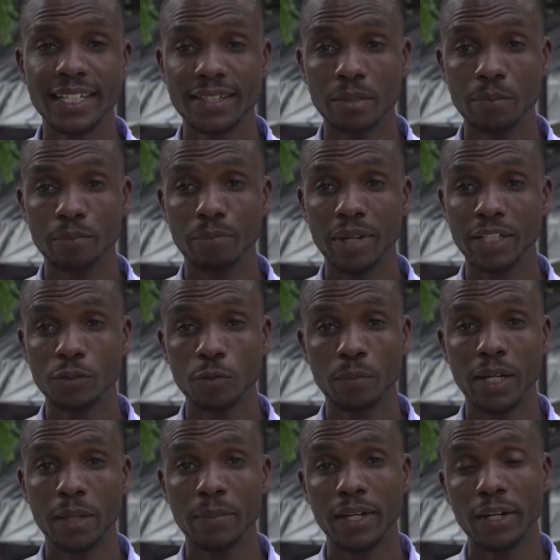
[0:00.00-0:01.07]
take them back to
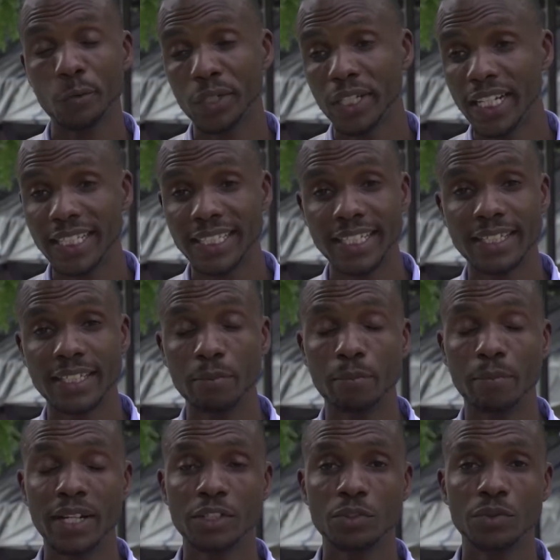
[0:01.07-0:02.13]
Bama, we can't take them
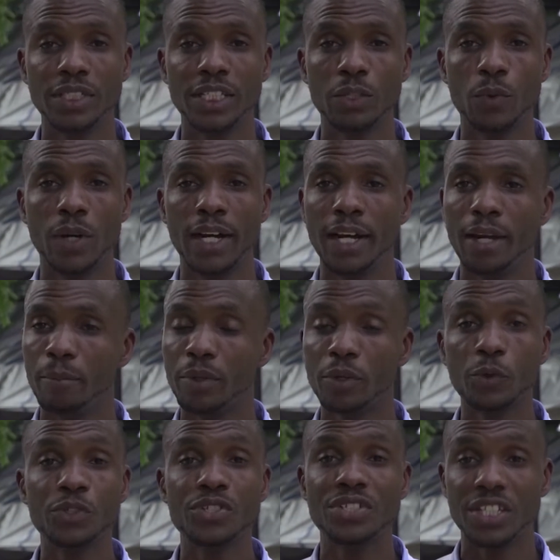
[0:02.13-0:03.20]
back to Dikwa
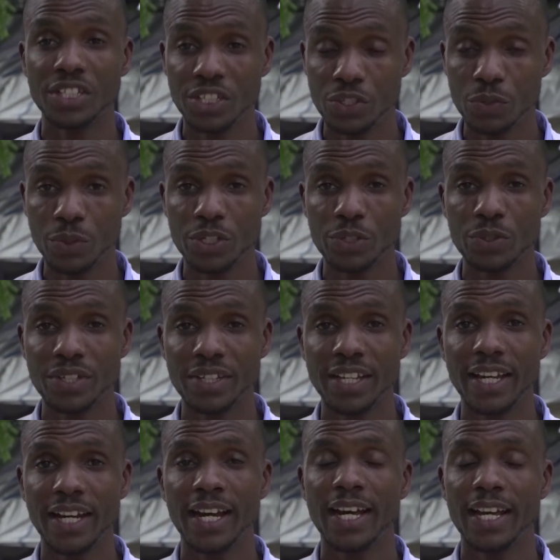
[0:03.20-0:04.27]
because the situation
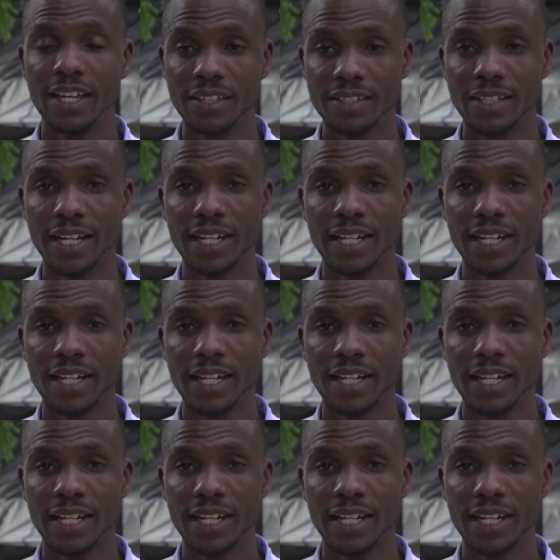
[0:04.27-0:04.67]
there is